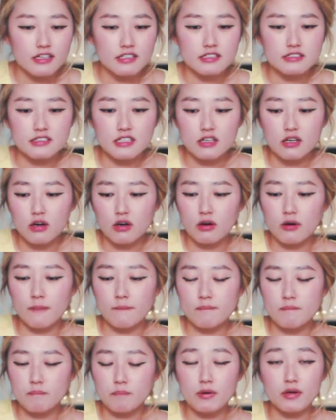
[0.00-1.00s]
And he's like,
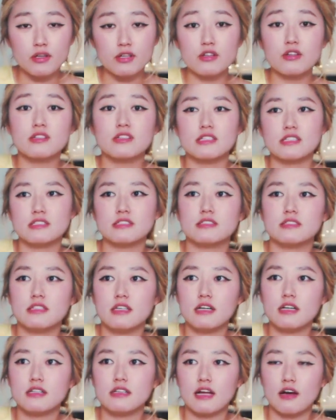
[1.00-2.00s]
"Oh, but
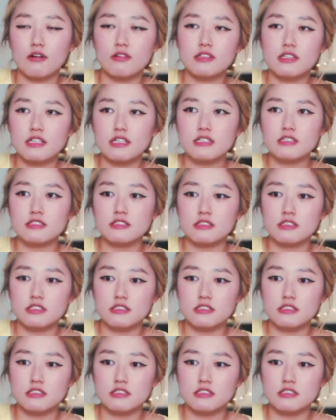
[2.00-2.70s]
nowadays